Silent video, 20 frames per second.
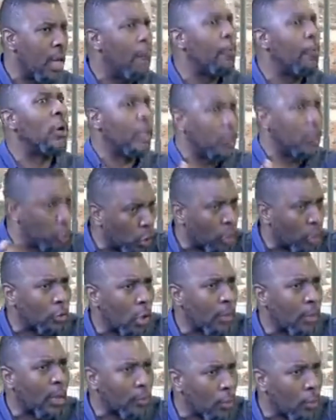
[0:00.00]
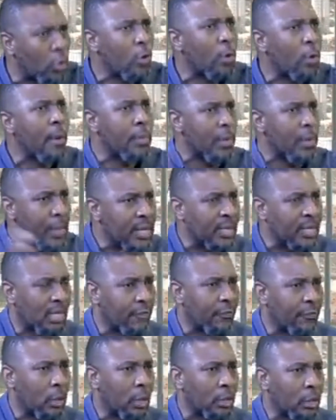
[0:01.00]
But he dropped that job to come and be Minister
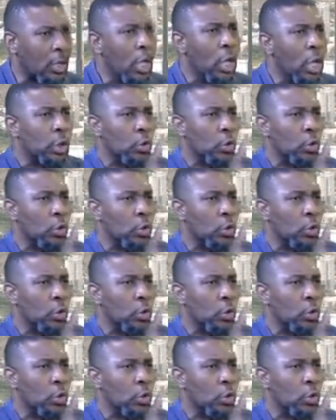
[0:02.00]
for Health.